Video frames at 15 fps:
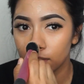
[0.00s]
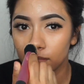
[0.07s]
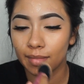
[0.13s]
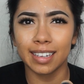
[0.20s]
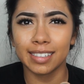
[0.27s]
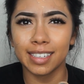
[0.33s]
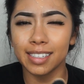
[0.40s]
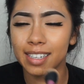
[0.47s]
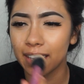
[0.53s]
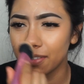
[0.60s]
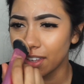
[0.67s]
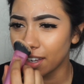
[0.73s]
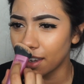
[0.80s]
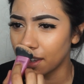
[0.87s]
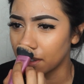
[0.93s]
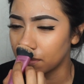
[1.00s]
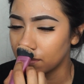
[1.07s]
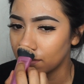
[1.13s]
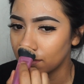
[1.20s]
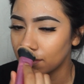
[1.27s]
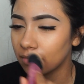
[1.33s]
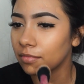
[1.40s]
It does have like a
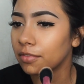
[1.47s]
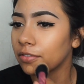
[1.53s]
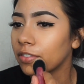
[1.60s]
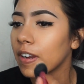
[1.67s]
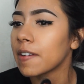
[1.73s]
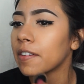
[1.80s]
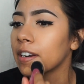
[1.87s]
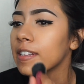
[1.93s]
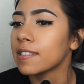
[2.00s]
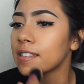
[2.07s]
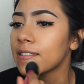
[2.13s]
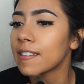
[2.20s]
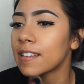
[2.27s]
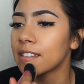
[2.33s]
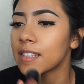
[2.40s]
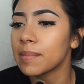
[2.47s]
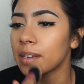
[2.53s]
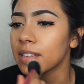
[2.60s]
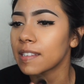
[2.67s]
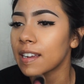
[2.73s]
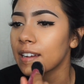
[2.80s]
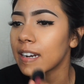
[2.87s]
fragrance. It
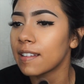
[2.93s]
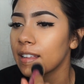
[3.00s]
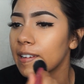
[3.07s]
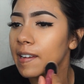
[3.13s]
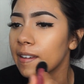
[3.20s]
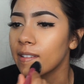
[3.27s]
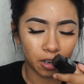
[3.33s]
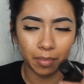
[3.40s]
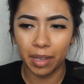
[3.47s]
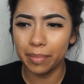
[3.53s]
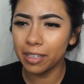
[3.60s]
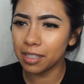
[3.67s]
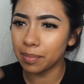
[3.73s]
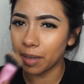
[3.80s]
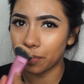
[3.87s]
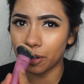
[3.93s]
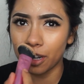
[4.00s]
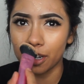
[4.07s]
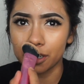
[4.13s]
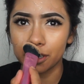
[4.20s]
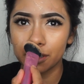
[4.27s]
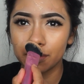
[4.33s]
smells kind of like, or maybe it's my
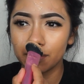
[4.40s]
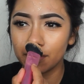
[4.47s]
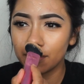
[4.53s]
brush.